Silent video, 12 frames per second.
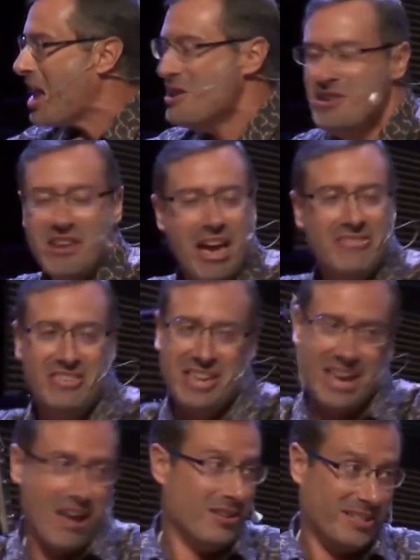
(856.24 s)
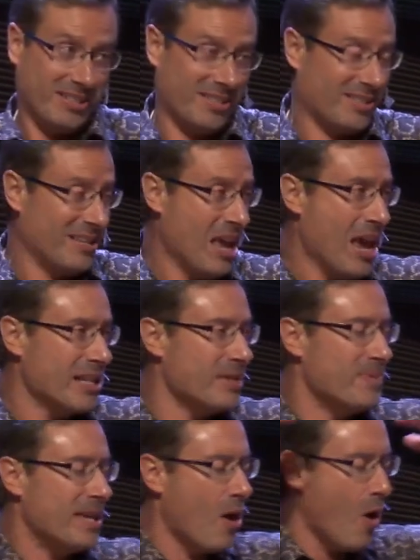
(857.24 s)
nothing else, to
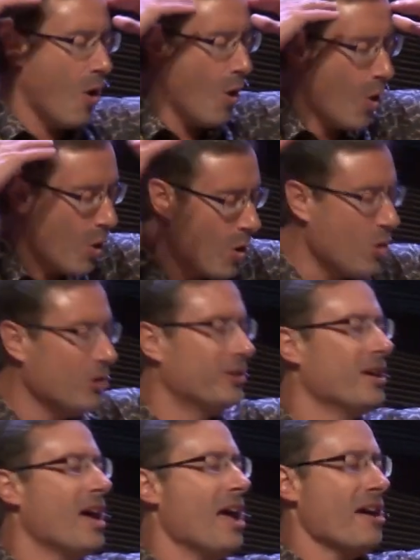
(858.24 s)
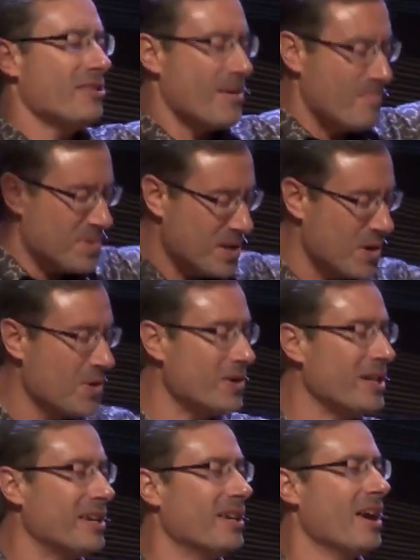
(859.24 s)
behold the
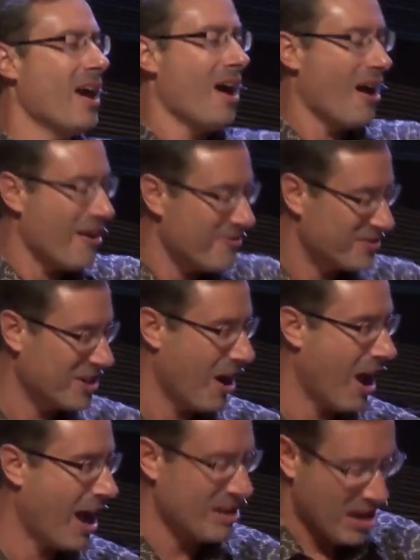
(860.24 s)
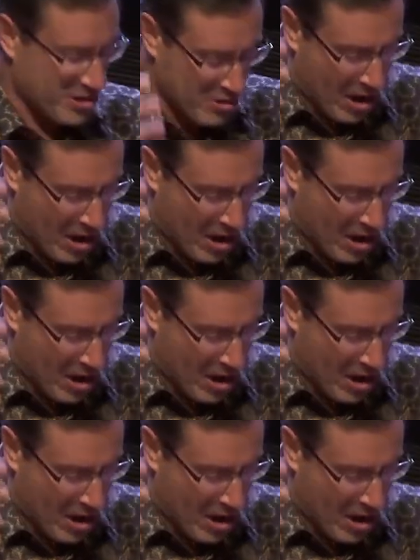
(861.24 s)
beauty of God, to